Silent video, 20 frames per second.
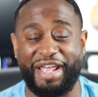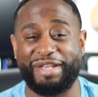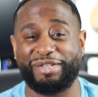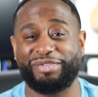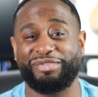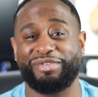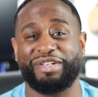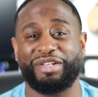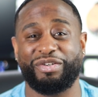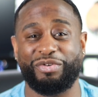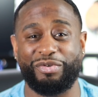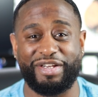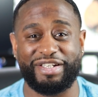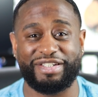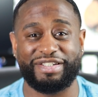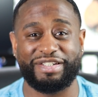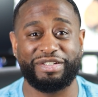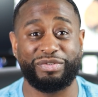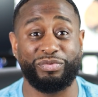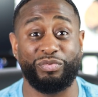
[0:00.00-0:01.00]
answering the
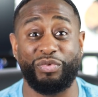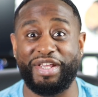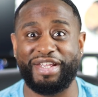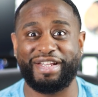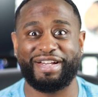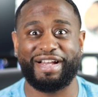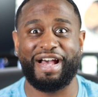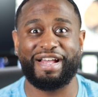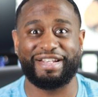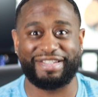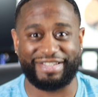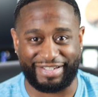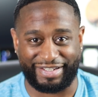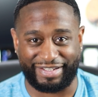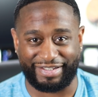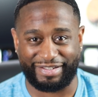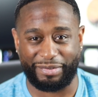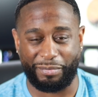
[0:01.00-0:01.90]
questions with content.